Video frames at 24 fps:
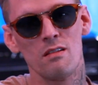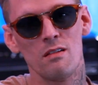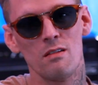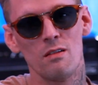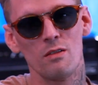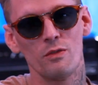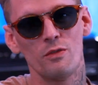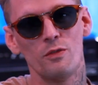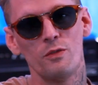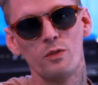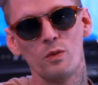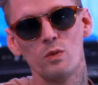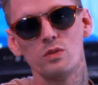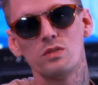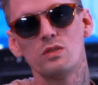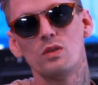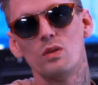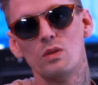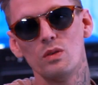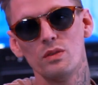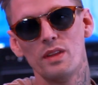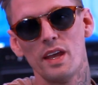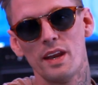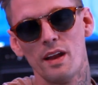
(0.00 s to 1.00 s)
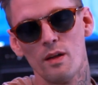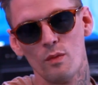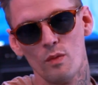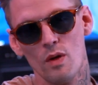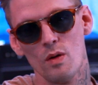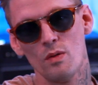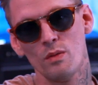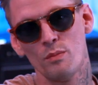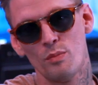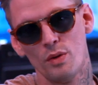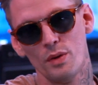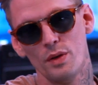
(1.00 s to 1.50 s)
called Fools Gold that I
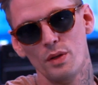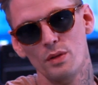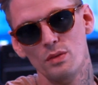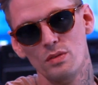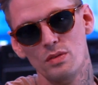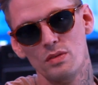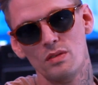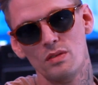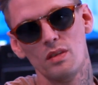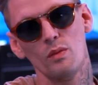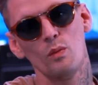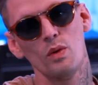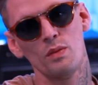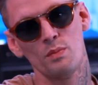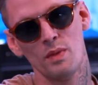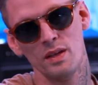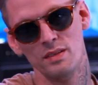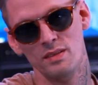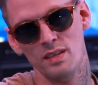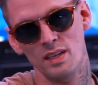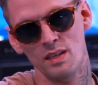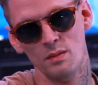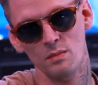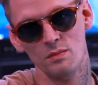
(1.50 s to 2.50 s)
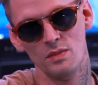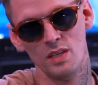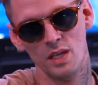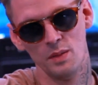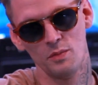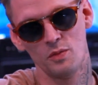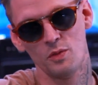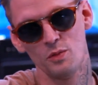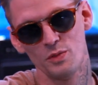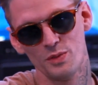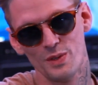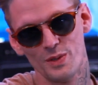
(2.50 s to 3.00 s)
wrote and produced with my team, Team
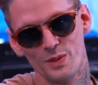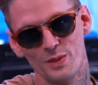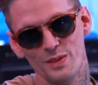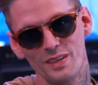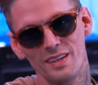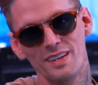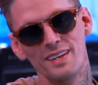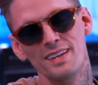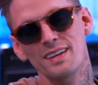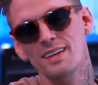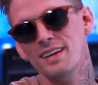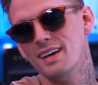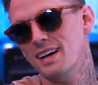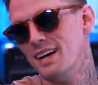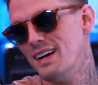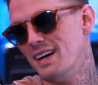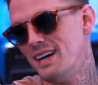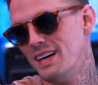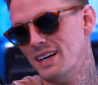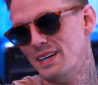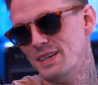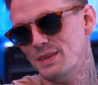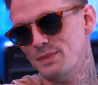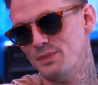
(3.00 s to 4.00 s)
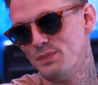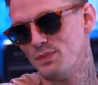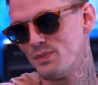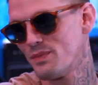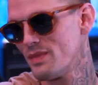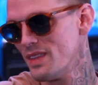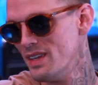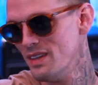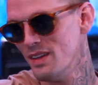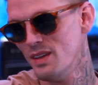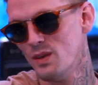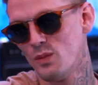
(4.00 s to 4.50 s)
Fools Gold. We're
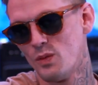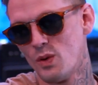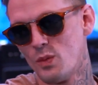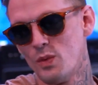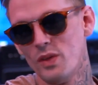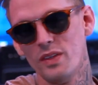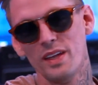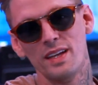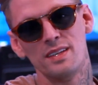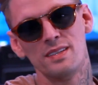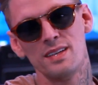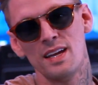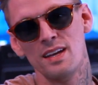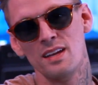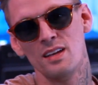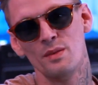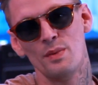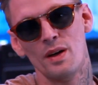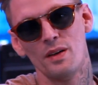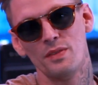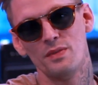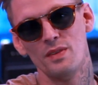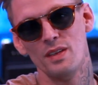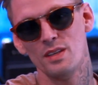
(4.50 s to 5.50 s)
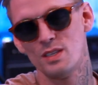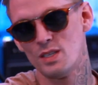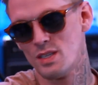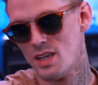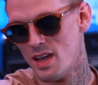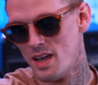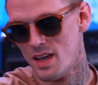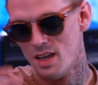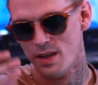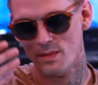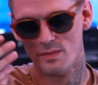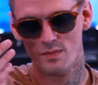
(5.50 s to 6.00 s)
really excited about this.
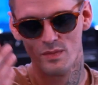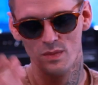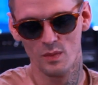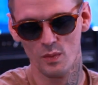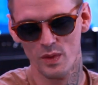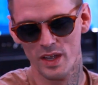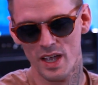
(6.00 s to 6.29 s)
We